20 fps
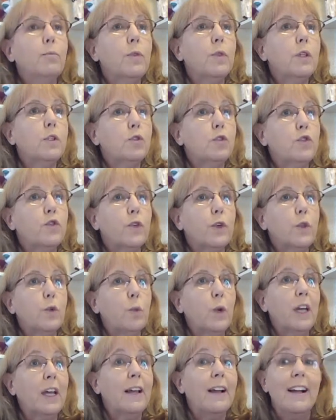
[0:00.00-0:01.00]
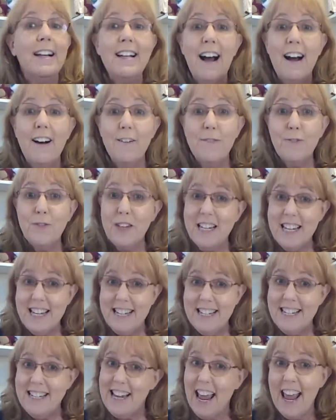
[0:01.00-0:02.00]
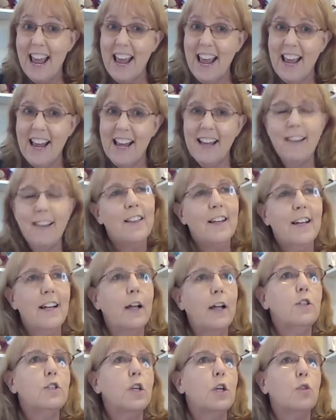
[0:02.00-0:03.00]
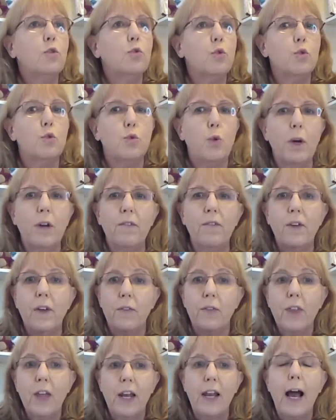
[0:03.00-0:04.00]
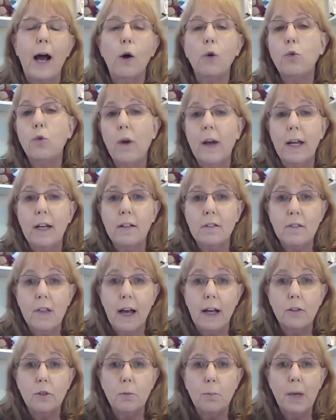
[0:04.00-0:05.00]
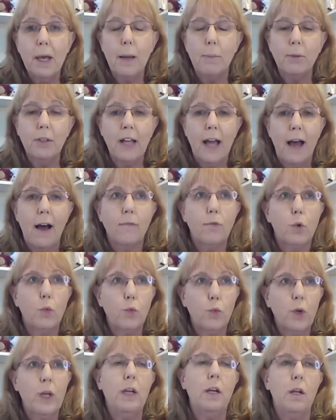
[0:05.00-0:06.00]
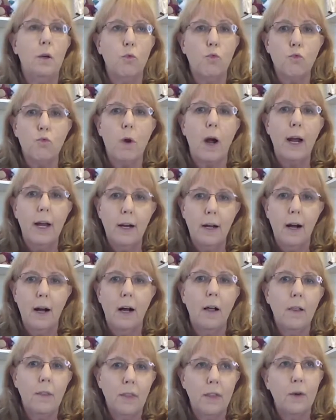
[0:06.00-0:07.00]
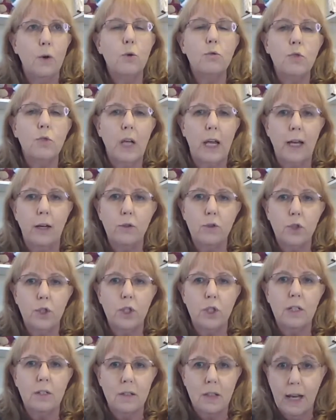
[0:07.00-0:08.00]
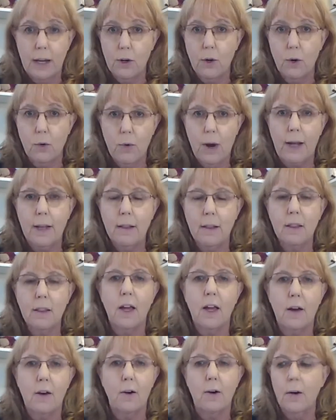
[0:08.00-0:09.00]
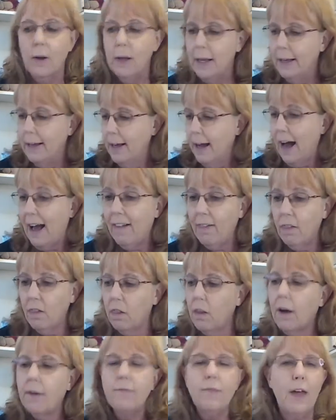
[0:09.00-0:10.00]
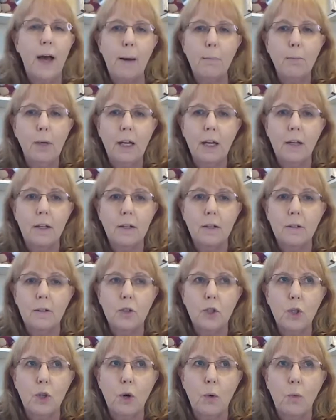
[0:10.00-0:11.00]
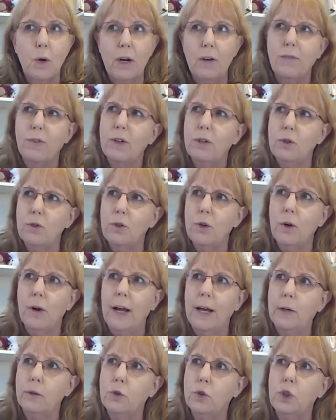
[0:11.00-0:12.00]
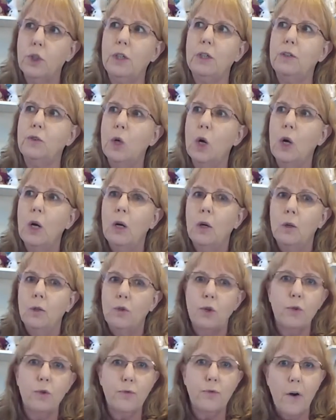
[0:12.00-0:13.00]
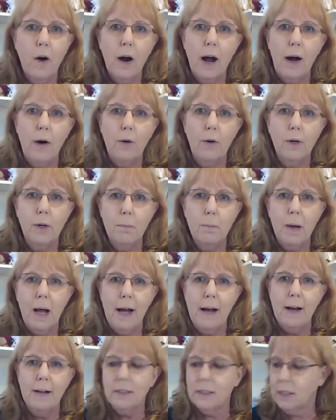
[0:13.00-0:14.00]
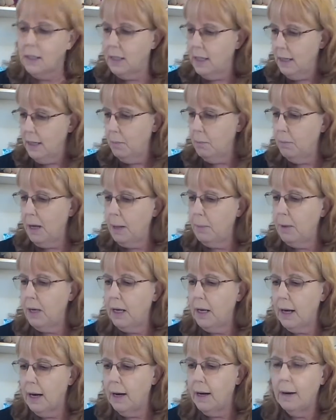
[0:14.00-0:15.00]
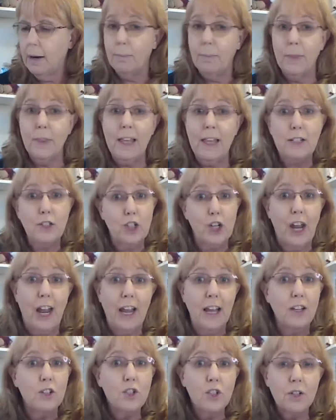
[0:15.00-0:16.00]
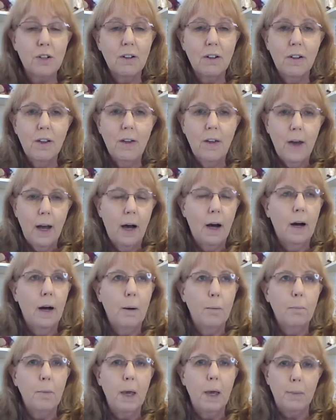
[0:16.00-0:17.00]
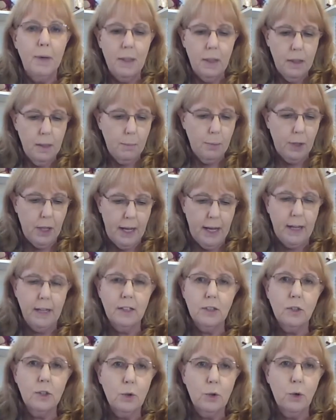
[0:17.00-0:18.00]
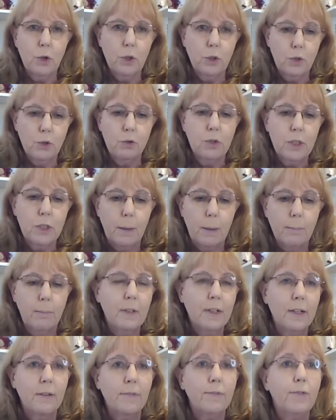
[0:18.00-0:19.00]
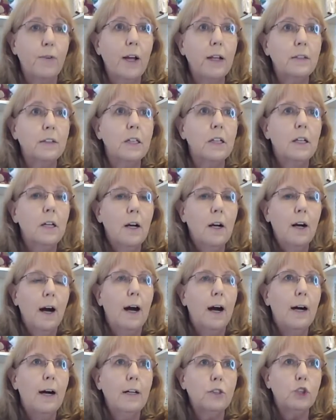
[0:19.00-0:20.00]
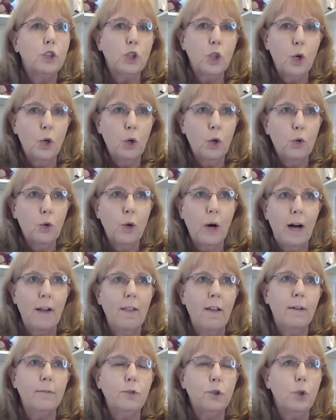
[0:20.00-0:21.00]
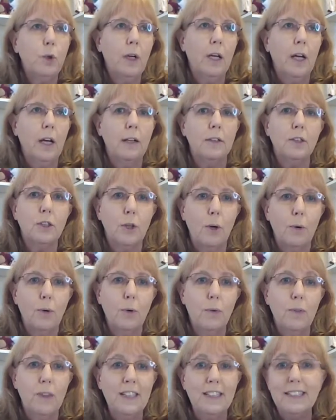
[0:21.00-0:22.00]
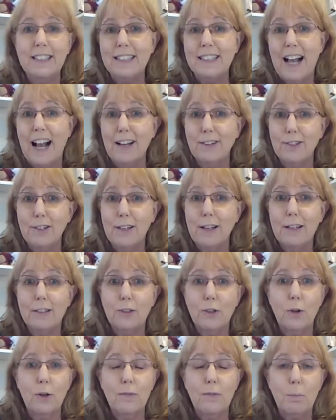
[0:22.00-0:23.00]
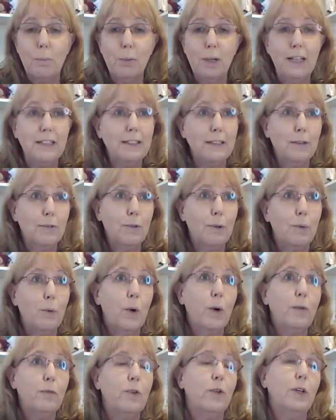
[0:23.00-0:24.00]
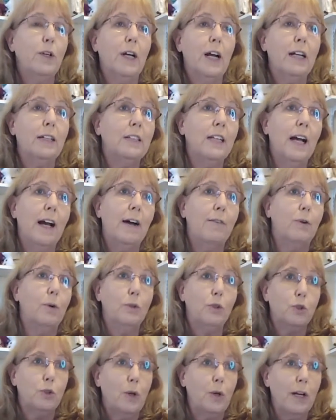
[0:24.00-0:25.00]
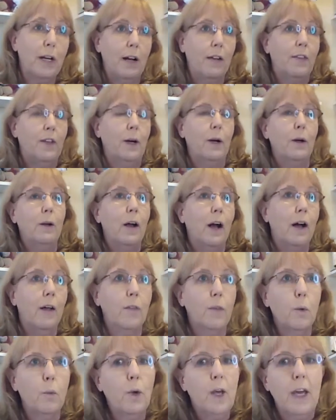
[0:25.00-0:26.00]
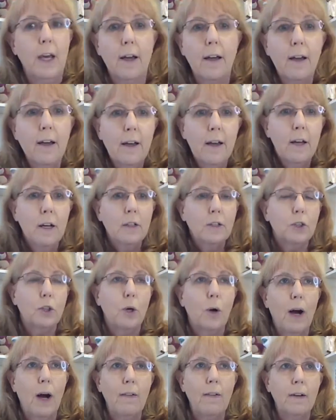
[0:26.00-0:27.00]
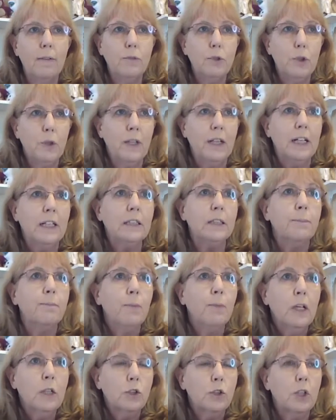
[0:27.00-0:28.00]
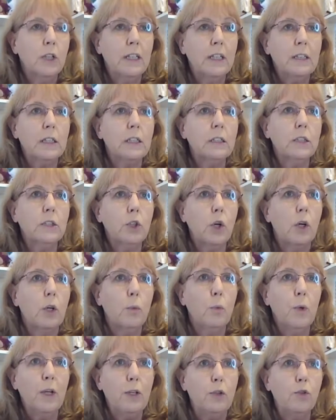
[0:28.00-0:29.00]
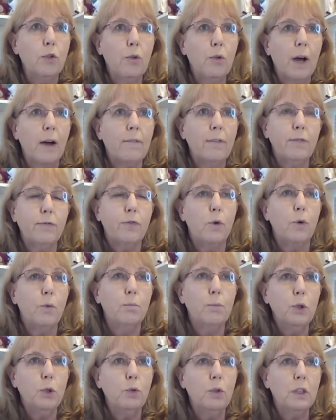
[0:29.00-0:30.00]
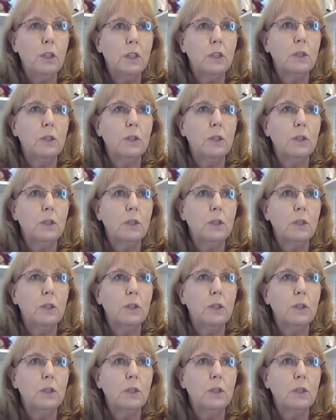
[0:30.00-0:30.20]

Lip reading: This is for the week of today, the 19th through the 25th. And how great is that to be able to have a reading right on those energies that you're right there. I love that because you know what, if you do your energies too far out in advance, then maybe they change. Maybe the planets sort of do something different. So I love doing it. So this is actually sort of a blessing reward for you guys to have it straight on the week. So I love doing this. So let's get started. We do have a full moon